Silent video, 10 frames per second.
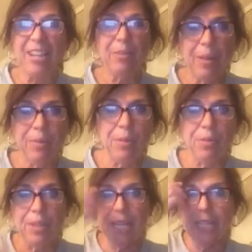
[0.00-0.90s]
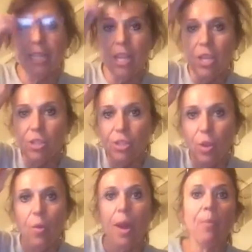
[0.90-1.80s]
Great review for the kids.
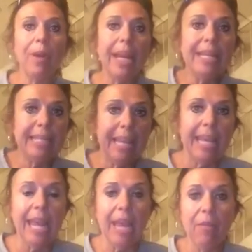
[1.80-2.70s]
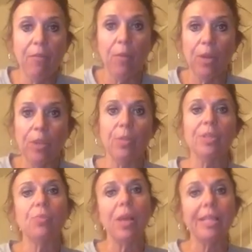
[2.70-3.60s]
So what I did for you
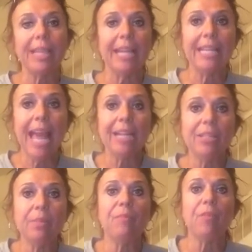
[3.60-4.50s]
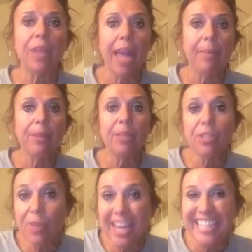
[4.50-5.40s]
as well is I attached some vocabulary
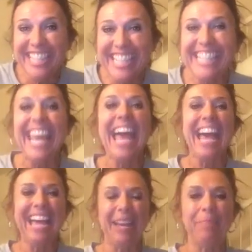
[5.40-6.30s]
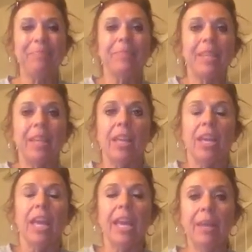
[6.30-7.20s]
strategies.
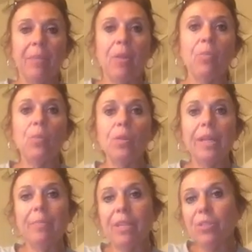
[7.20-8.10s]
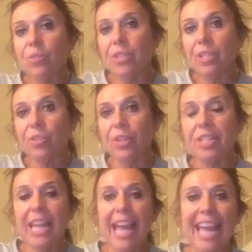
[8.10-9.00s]
In my role in my school
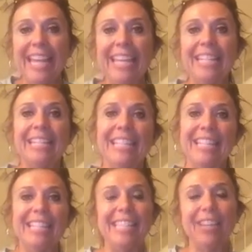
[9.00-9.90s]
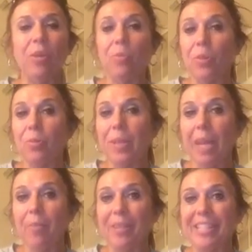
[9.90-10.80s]
district, I did this thing called Word of the Week
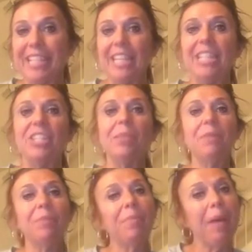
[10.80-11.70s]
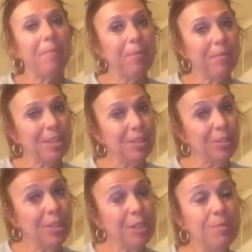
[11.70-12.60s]
on Wednesday, teaching people about professional
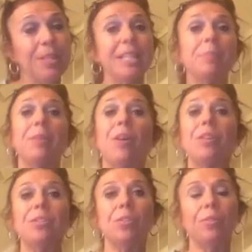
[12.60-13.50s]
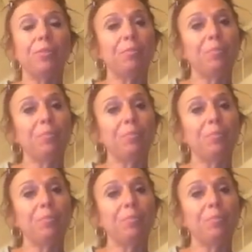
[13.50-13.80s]
learning communities, but also